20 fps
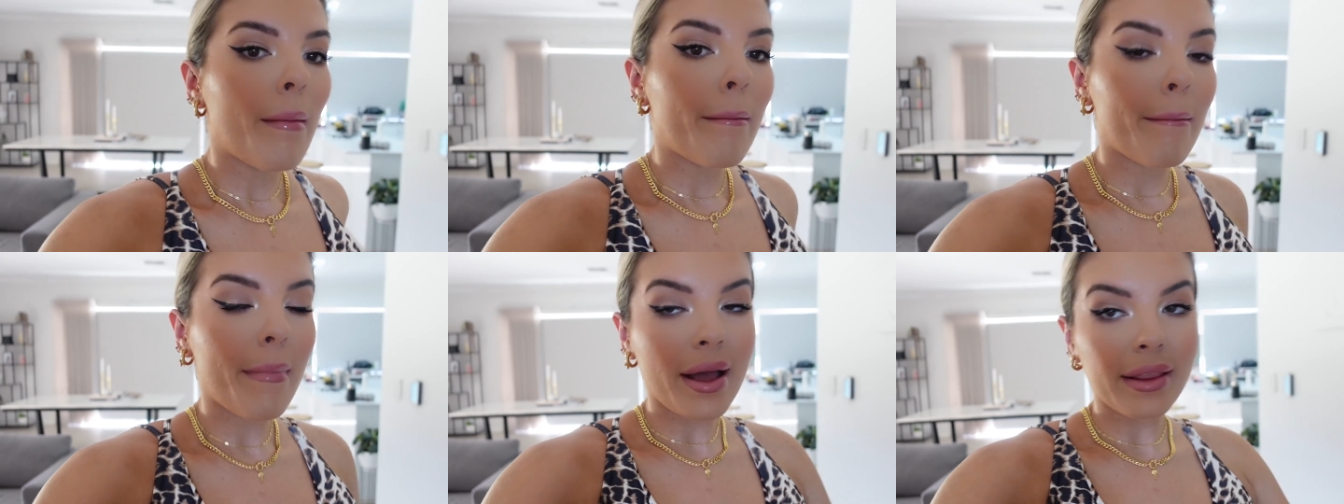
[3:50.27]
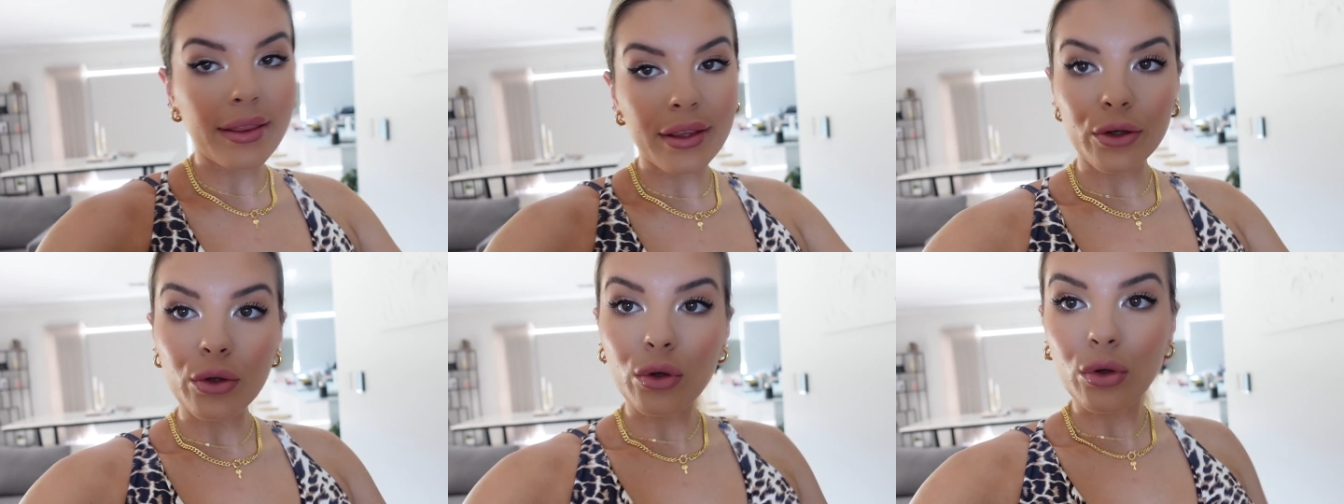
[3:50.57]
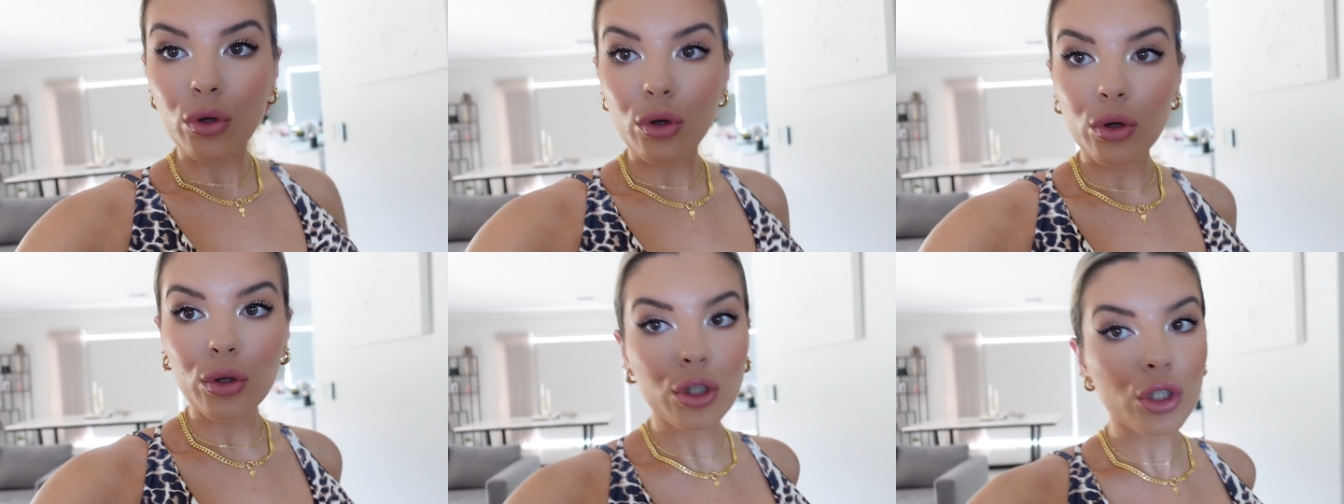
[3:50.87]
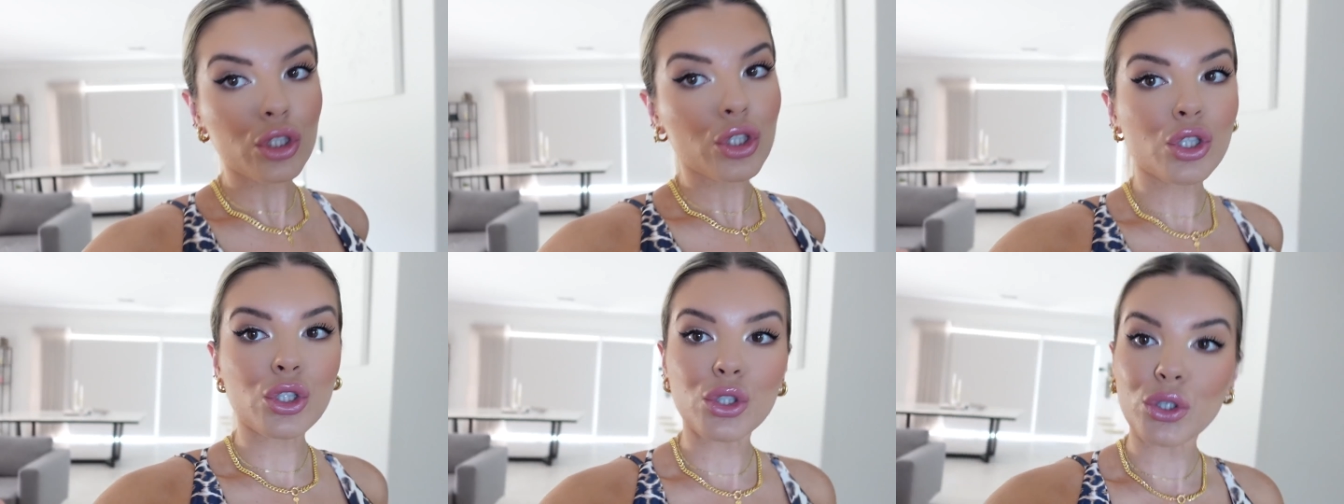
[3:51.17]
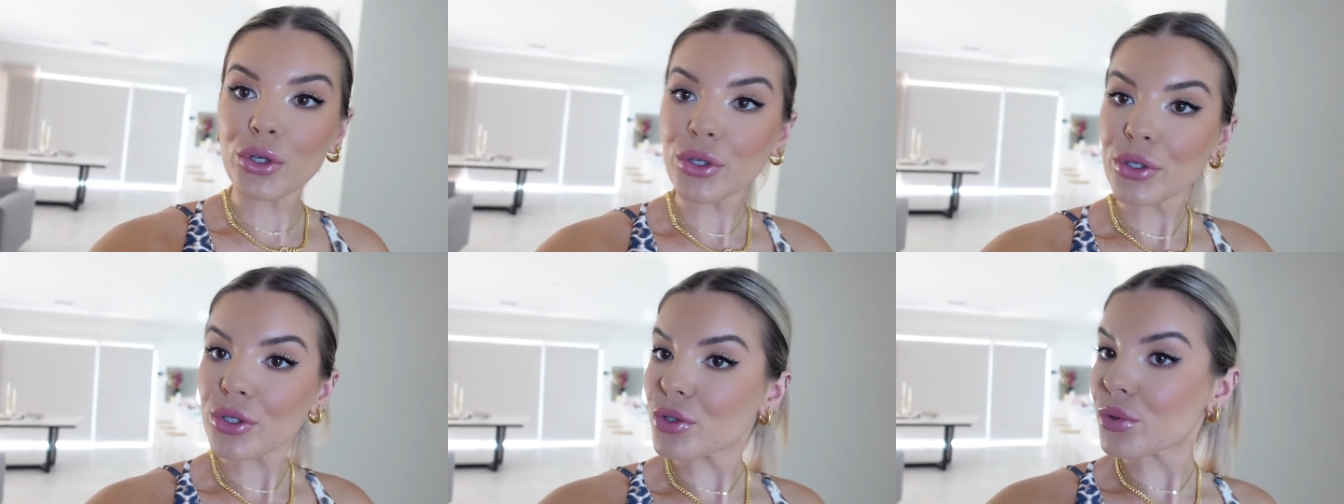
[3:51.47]
my little
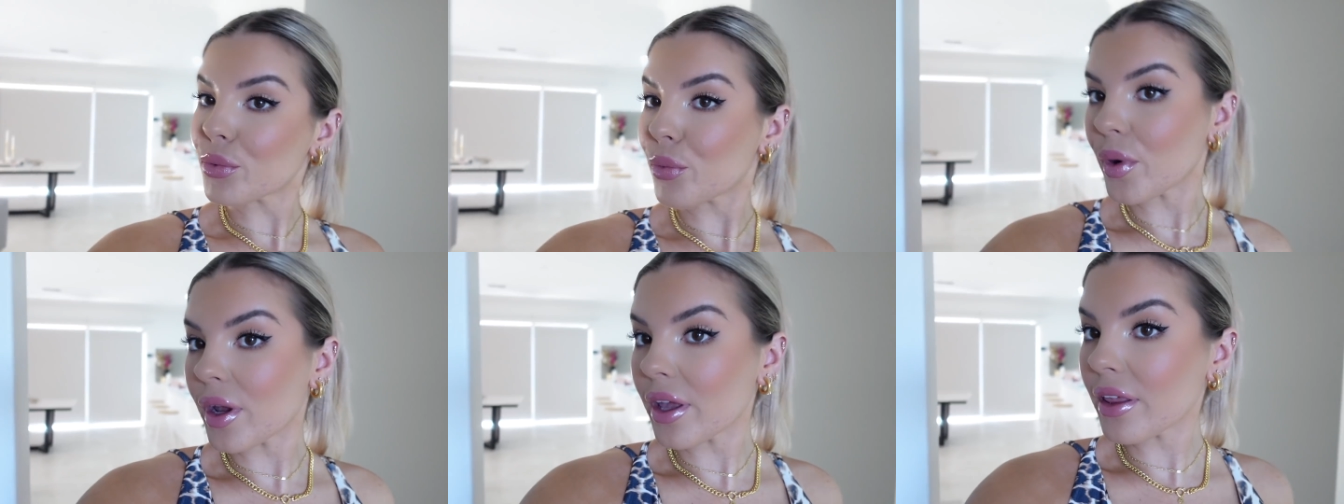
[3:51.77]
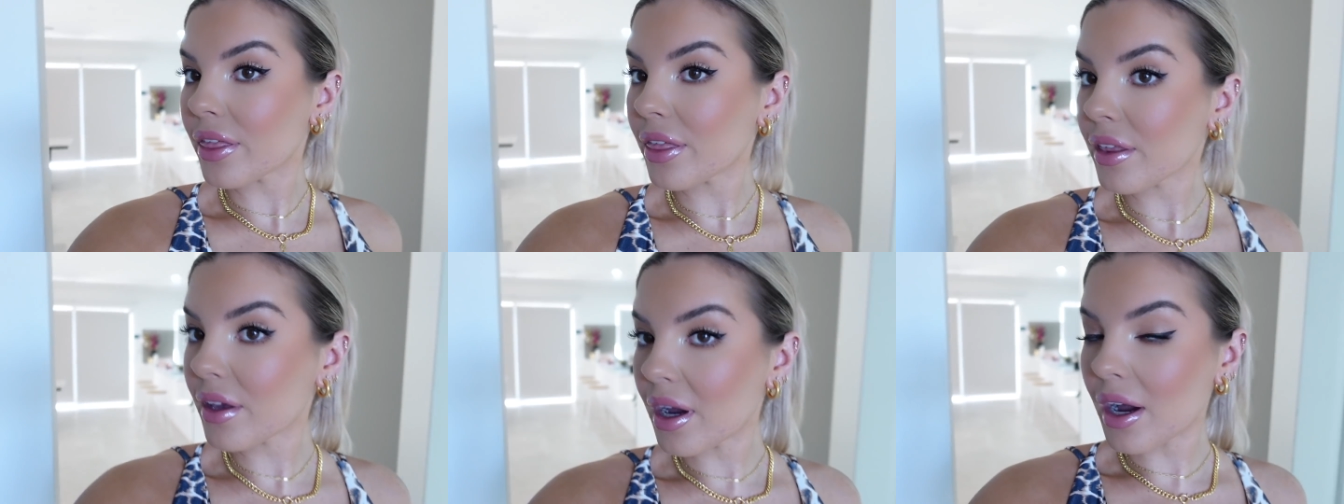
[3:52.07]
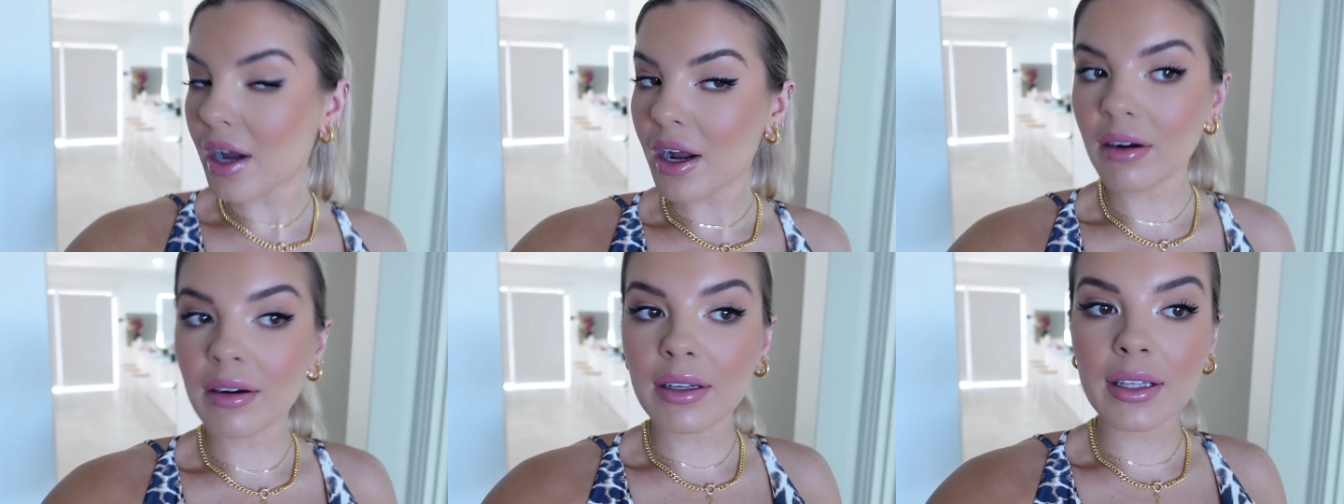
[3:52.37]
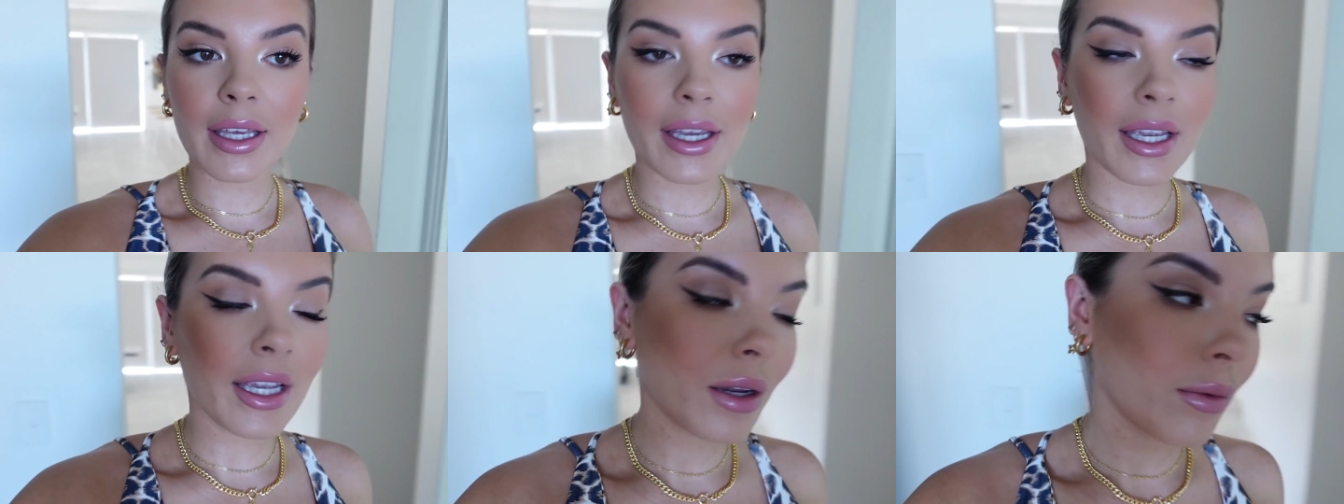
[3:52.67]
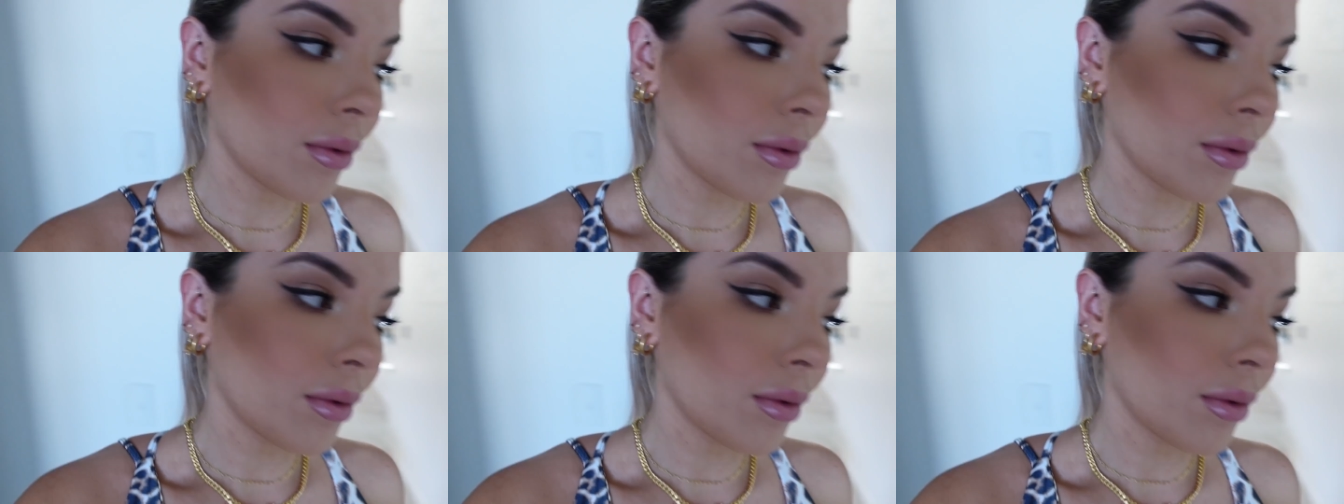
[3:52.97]
shoot with Carralee.